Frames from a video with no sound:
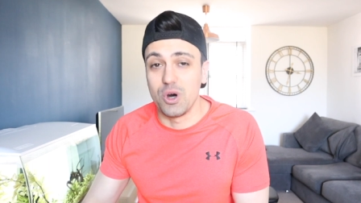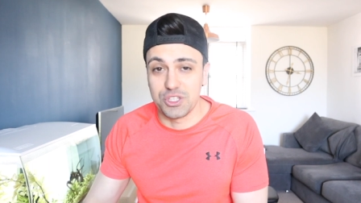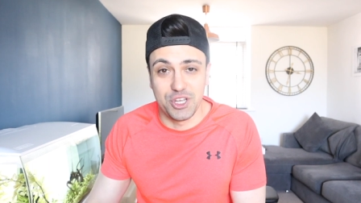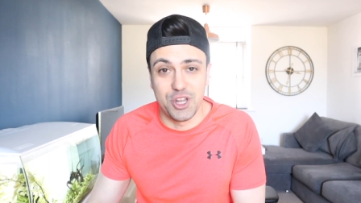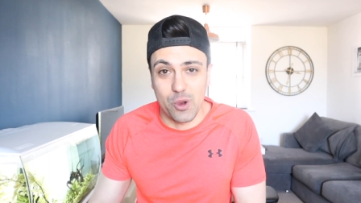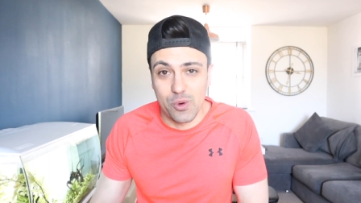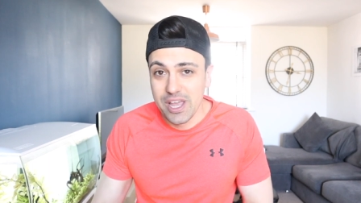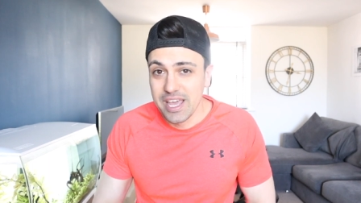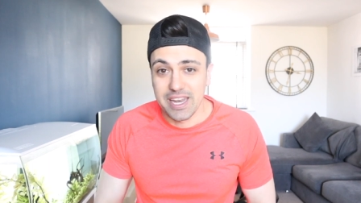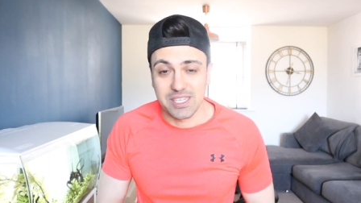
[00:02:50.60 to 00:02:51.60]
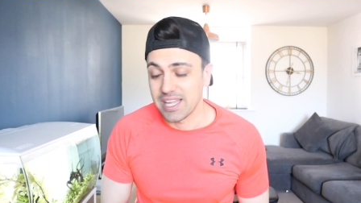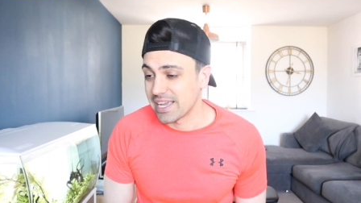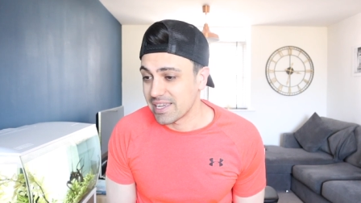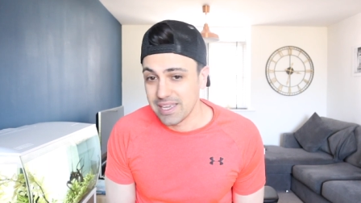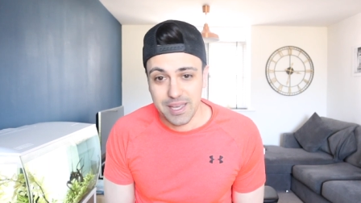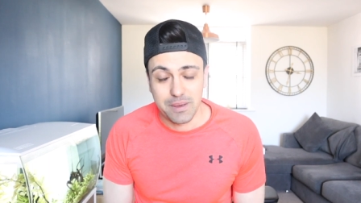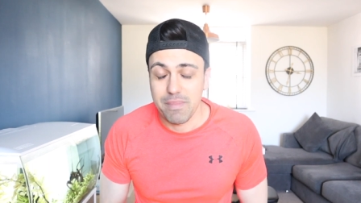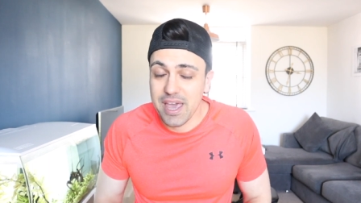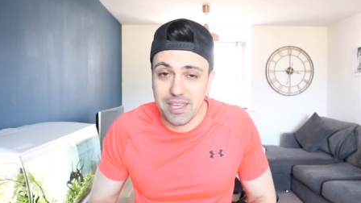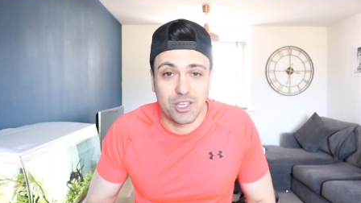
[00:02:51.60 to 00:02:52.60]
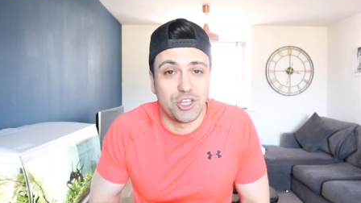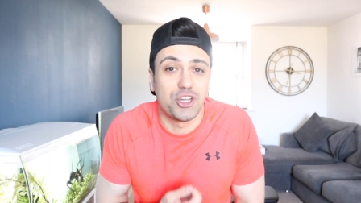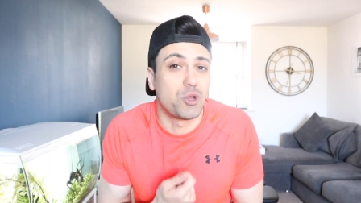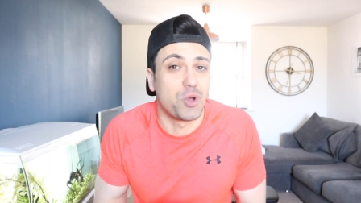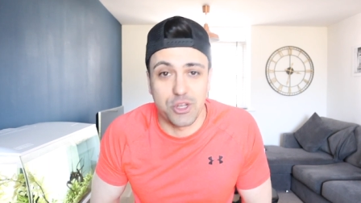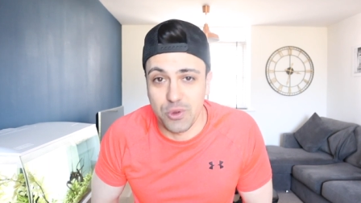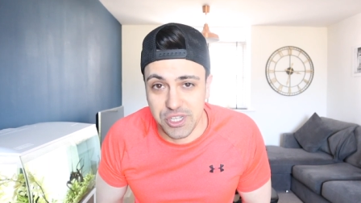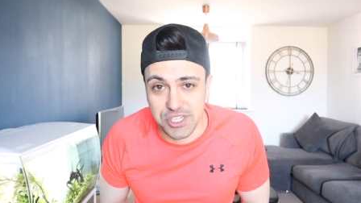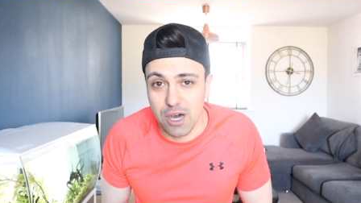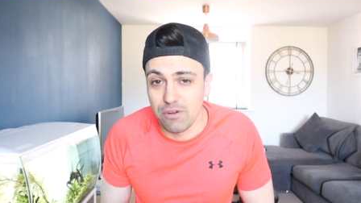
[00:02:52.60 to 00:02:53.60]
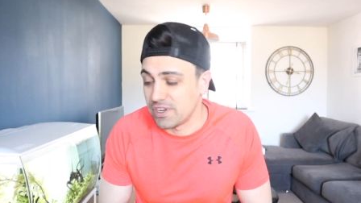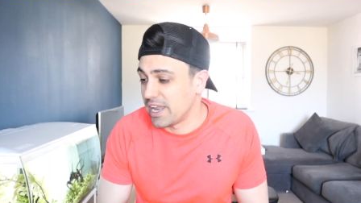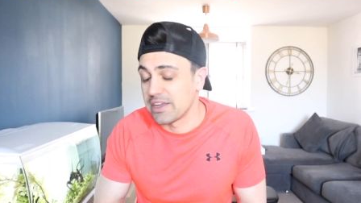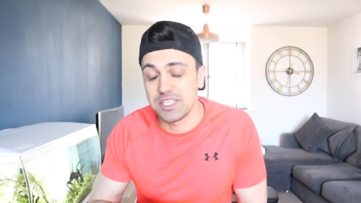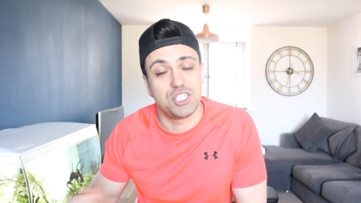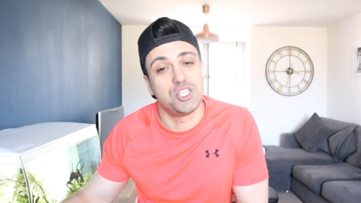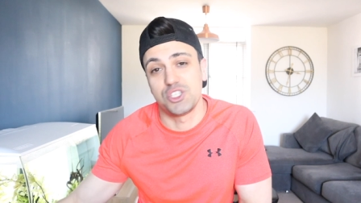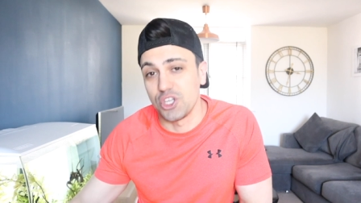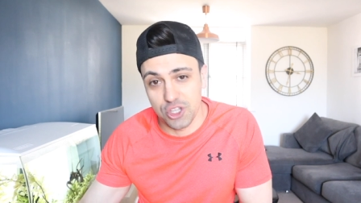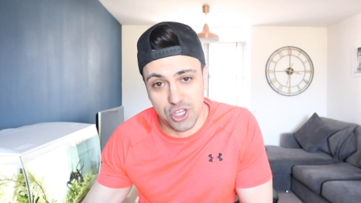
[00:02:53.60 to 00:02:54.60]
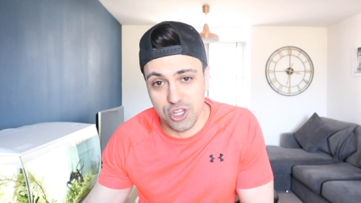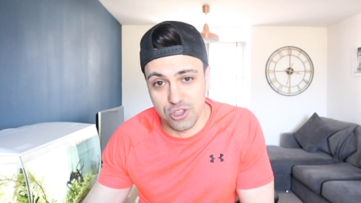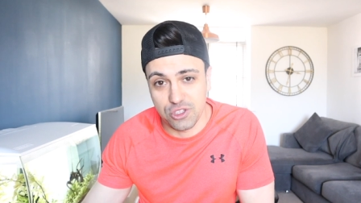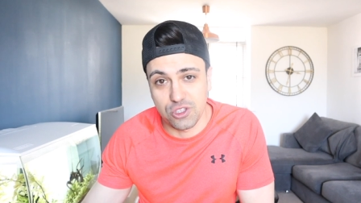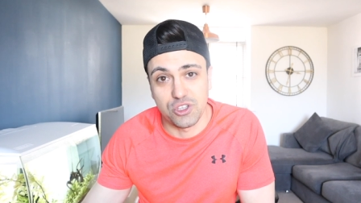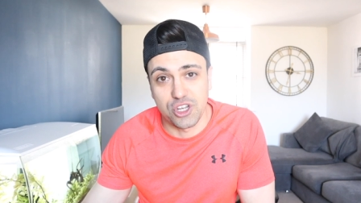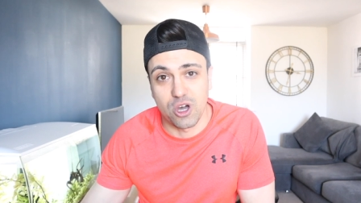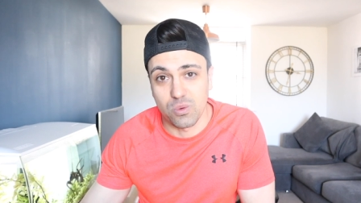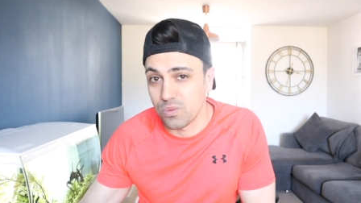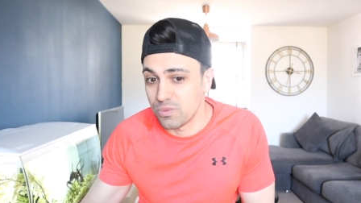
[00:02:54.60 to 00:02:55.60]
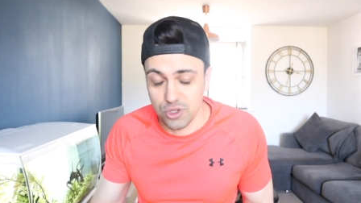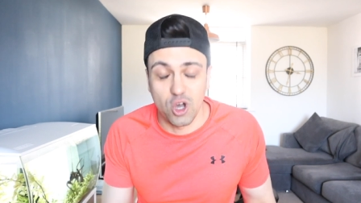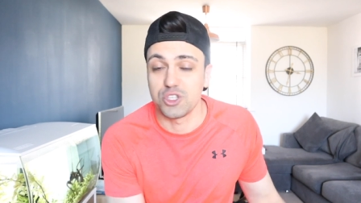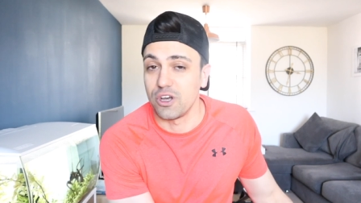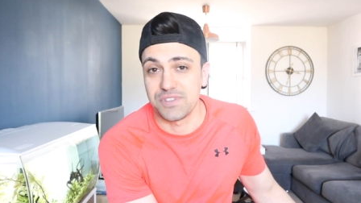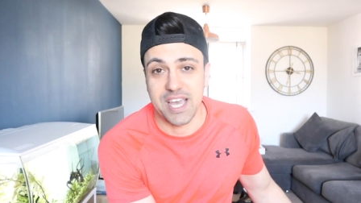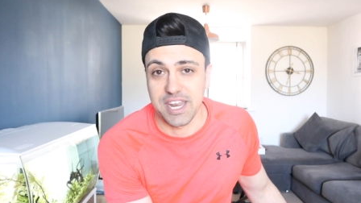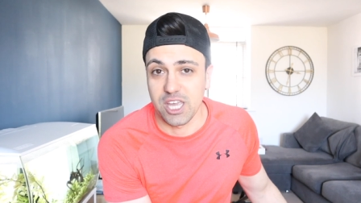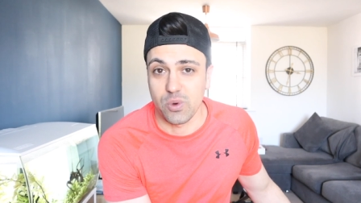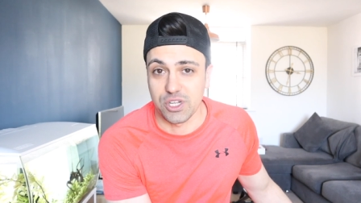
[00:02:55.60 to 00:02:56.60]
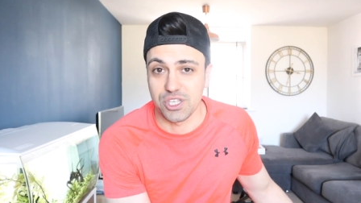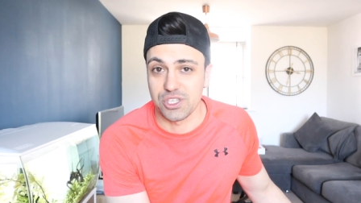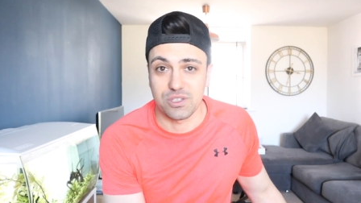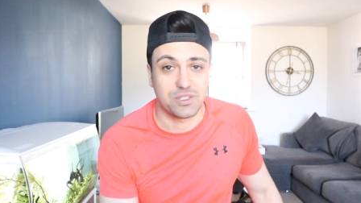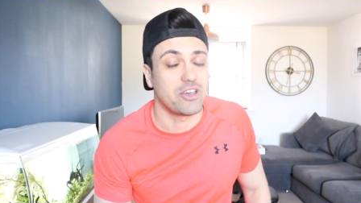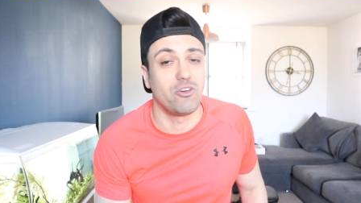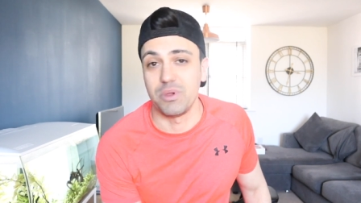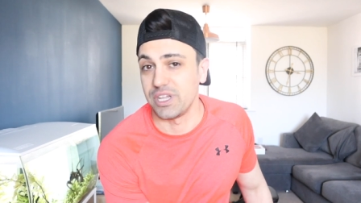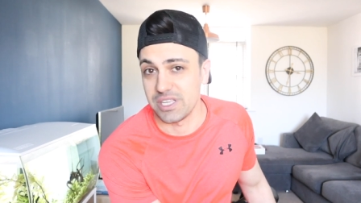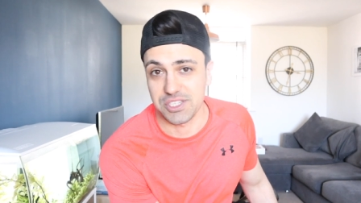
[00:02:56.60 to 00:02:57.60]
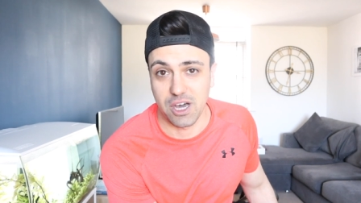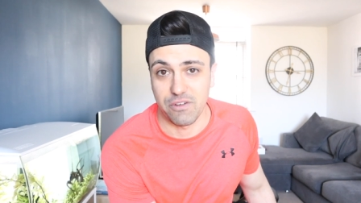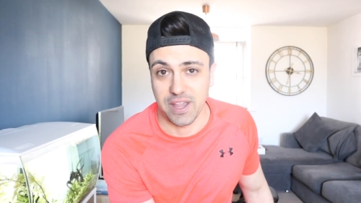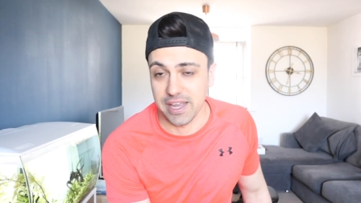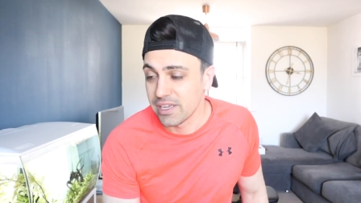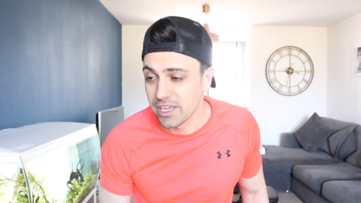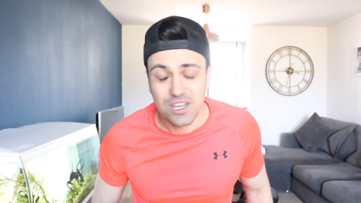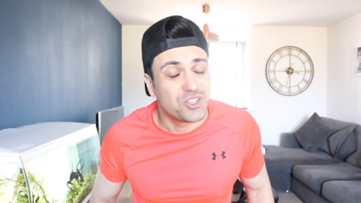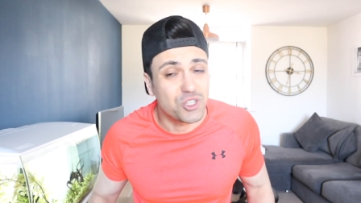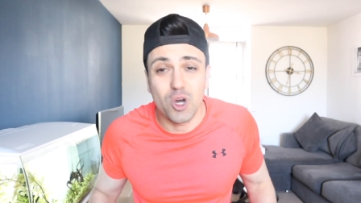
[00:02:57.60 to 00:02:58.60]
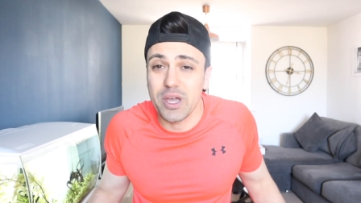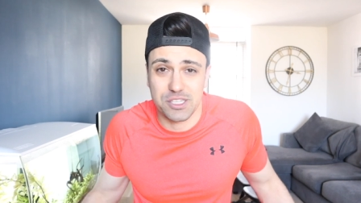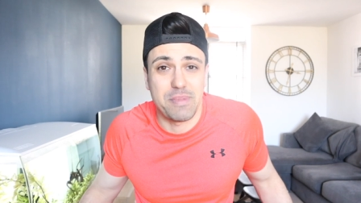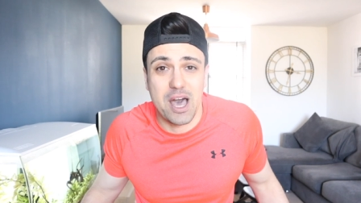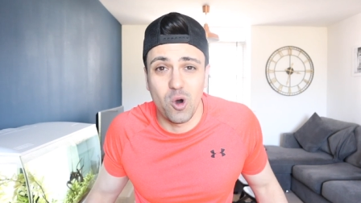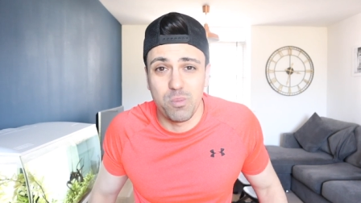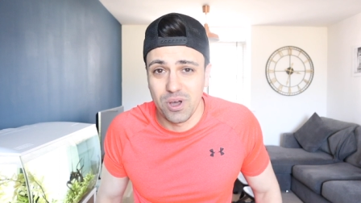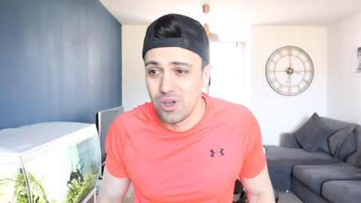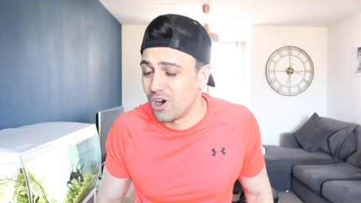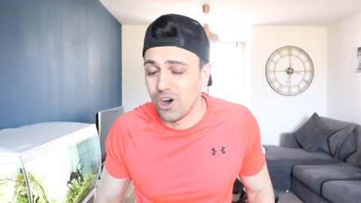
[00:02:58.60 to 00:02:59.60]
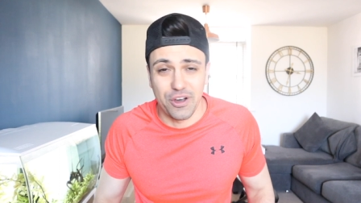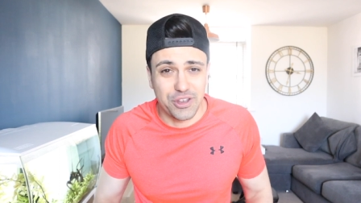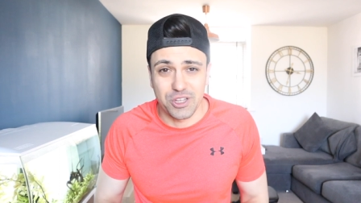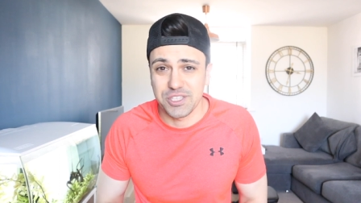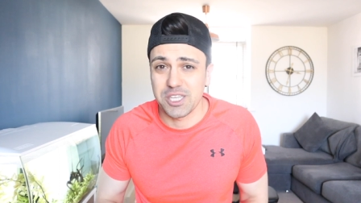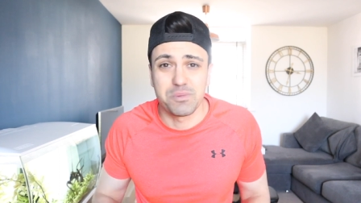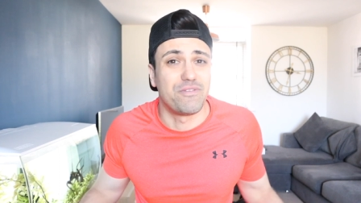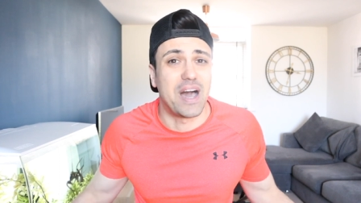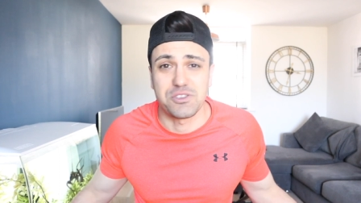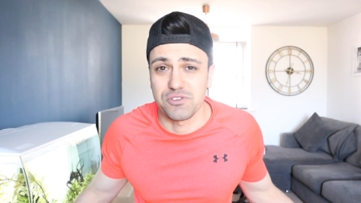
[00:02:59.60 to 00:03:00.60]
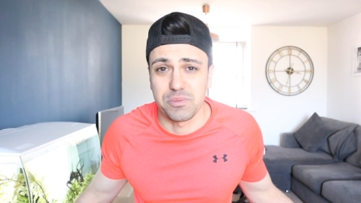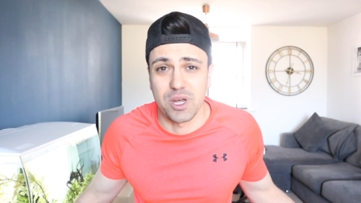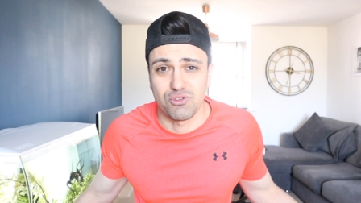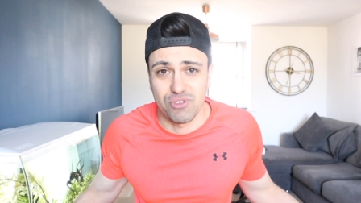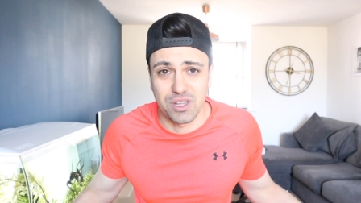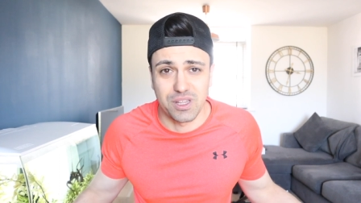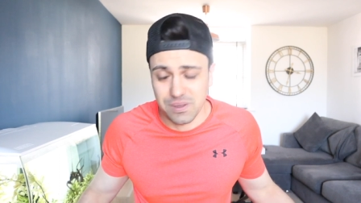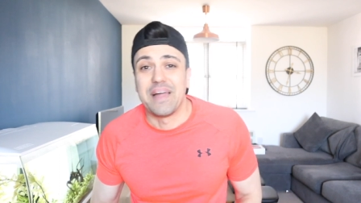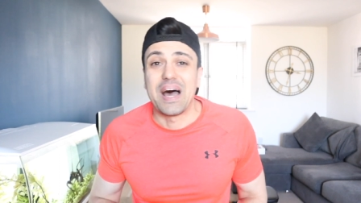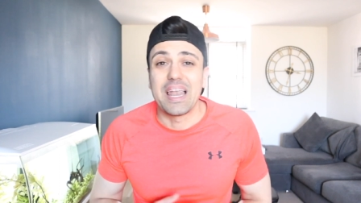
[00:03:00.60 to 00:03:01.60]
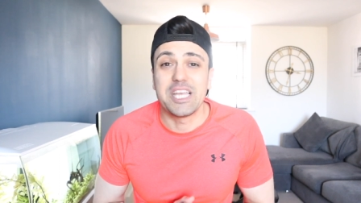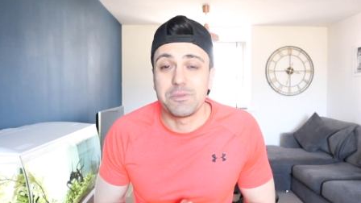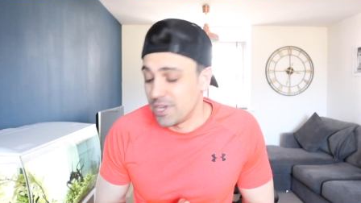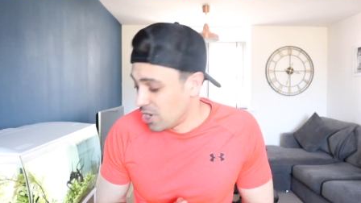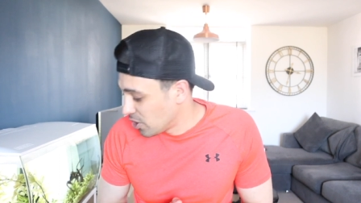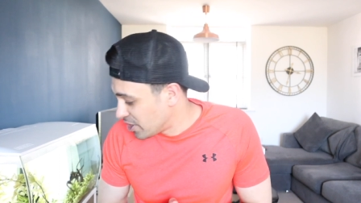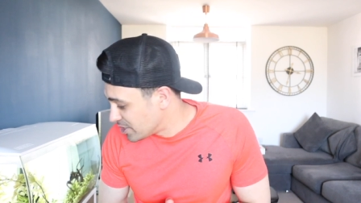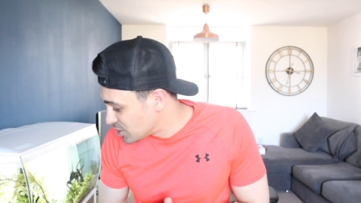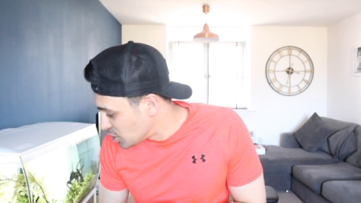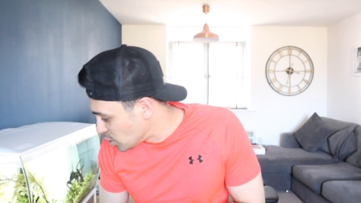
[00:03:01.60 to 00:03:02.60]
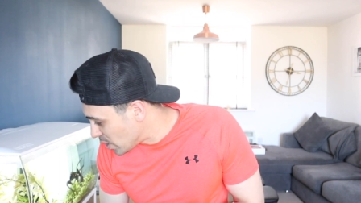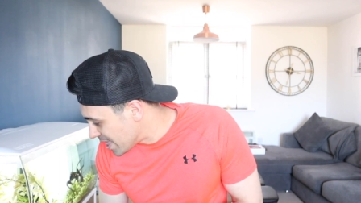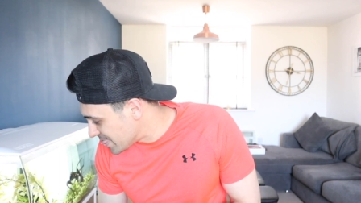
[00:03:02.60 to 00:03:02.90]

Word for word: what to do. It's like, mate, you don't know what you're doing yourself, and now you're teaching your son, you, you know, your sort of technique, which is terrible in itself. Like, just go get some help or you know take some advice from someone else really and that leads me on to